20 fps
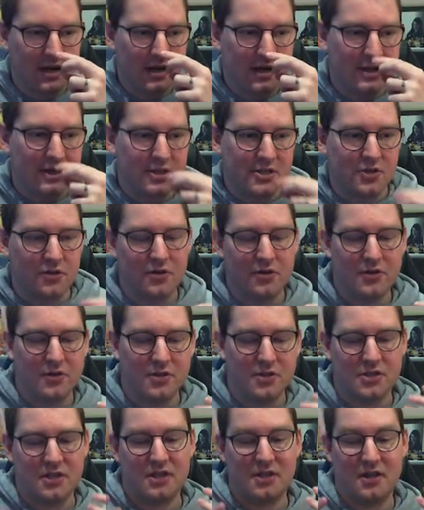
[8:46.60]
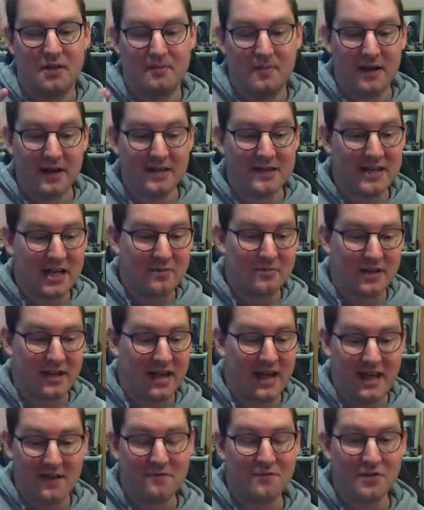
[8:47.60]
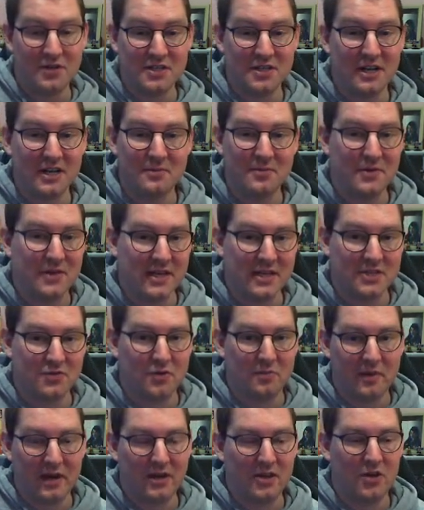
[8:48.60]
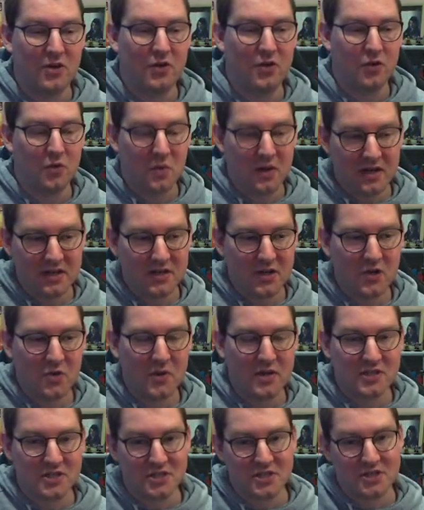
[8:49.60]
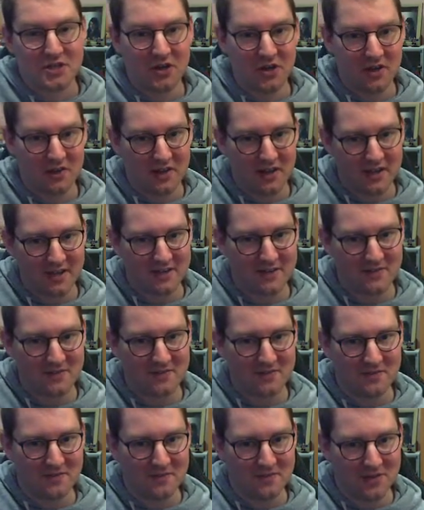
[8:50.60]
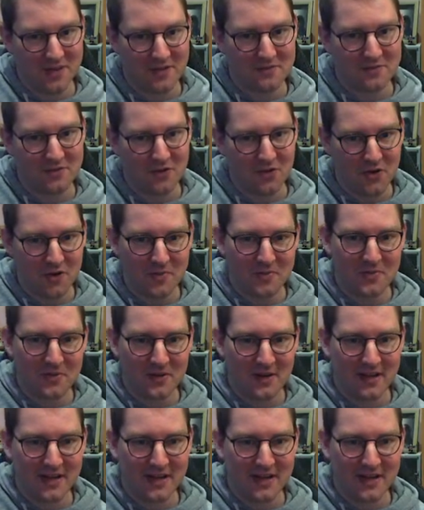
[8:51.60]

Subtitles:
There's that mind game, like every time you get to a pallet or a window, whether she's gonna like lift up,